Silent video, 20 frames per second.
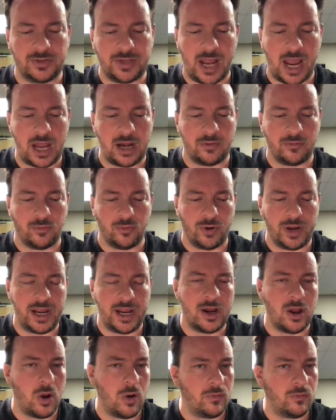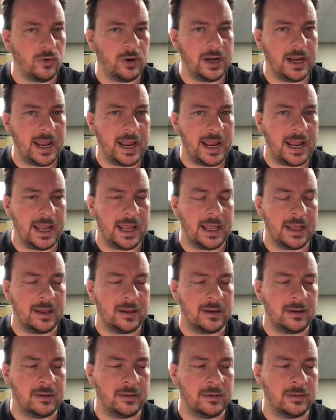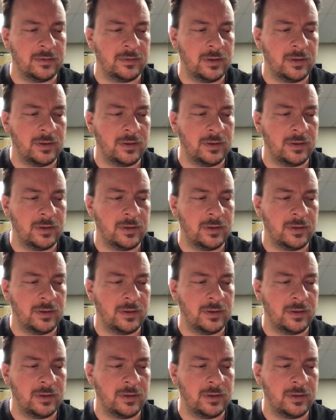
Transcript: kind of read over it and